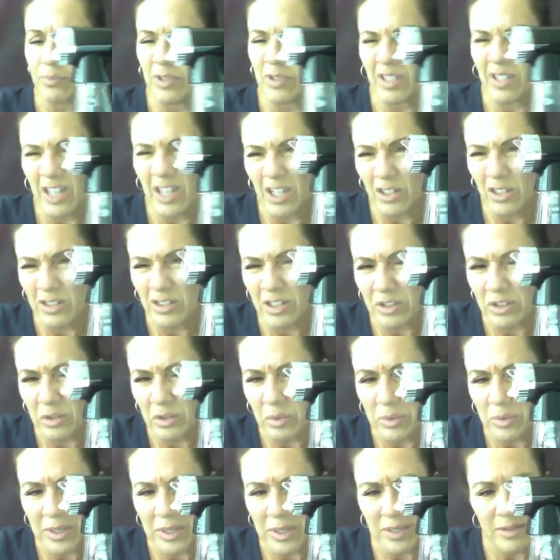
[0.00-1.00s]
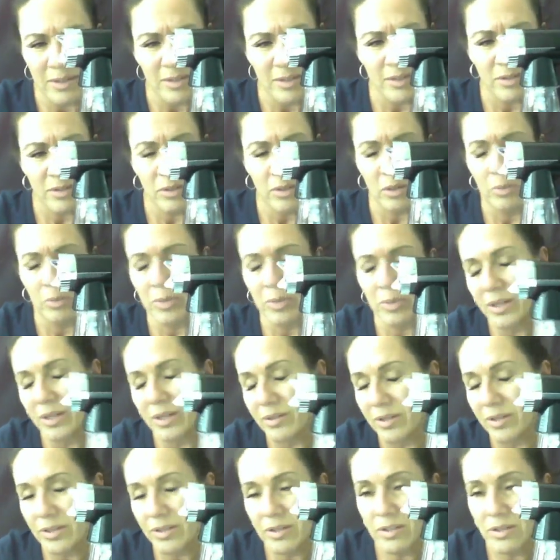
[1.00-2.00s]
It kind of looks like the Oasis though,
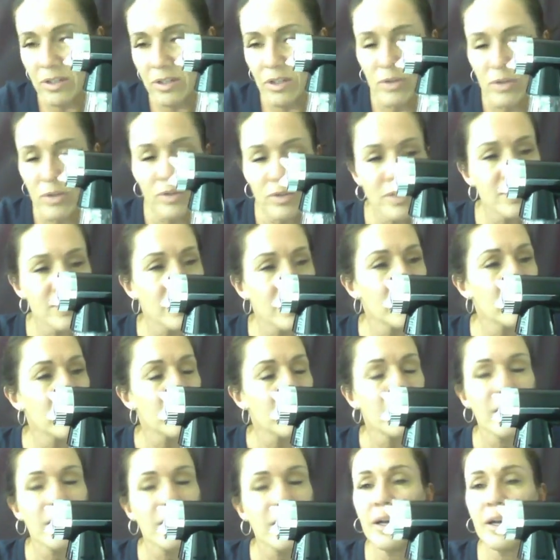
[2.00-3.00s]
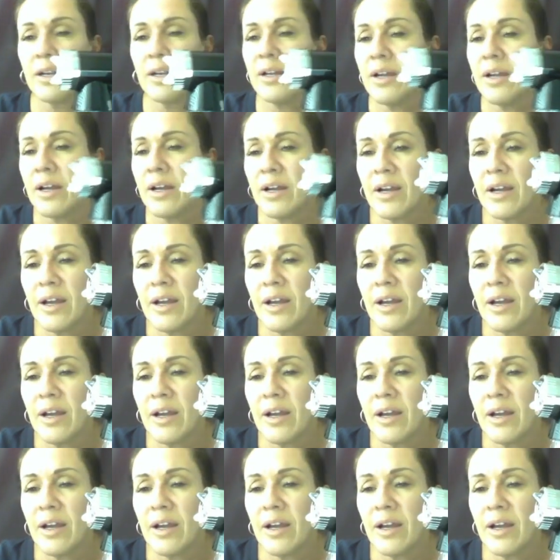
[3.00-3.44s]
but this is a new design of the gun.